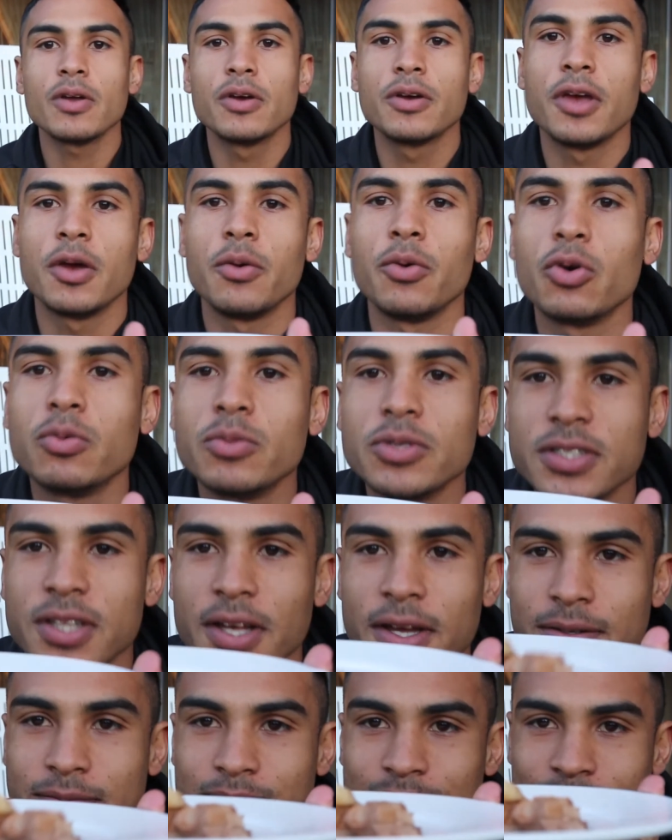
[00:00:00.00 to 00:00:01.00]
Okay, we're almost
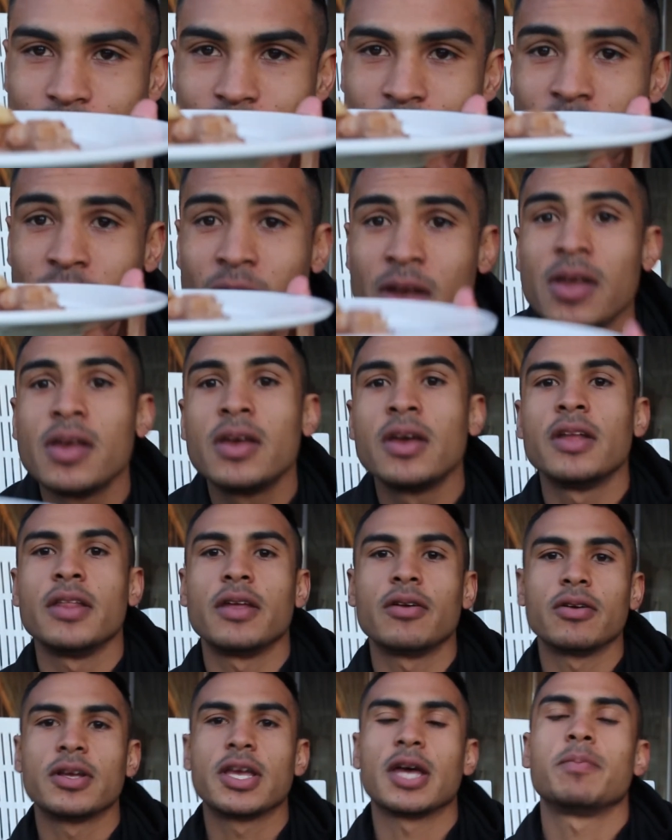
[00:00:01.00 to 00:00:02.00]
done.
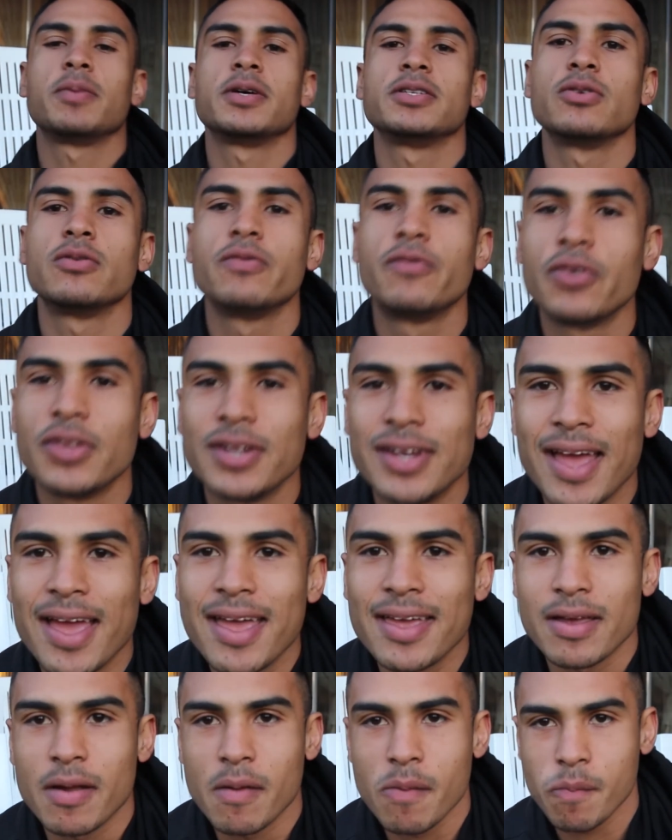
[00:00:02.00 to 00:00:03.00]
That'll cap us off for the
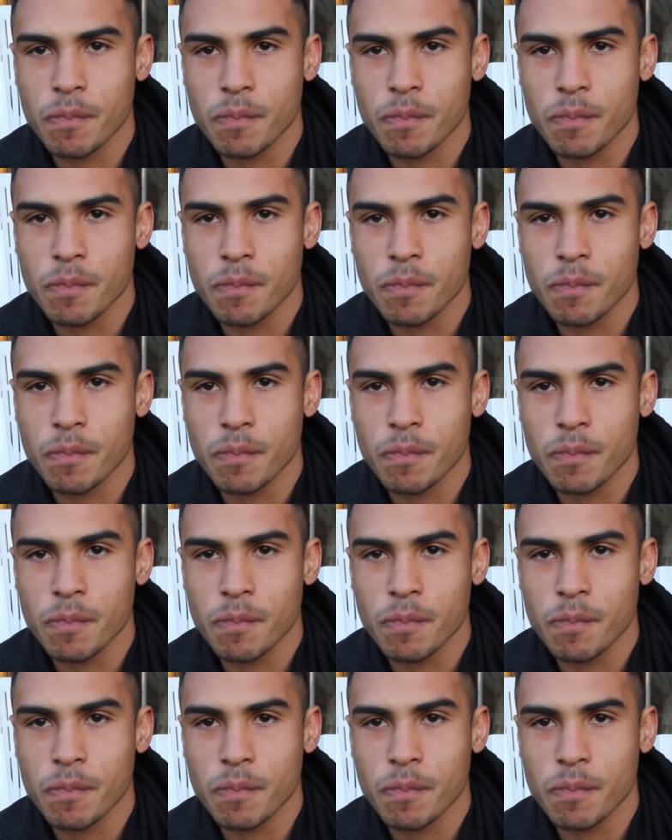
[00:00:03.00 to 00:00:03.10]
day.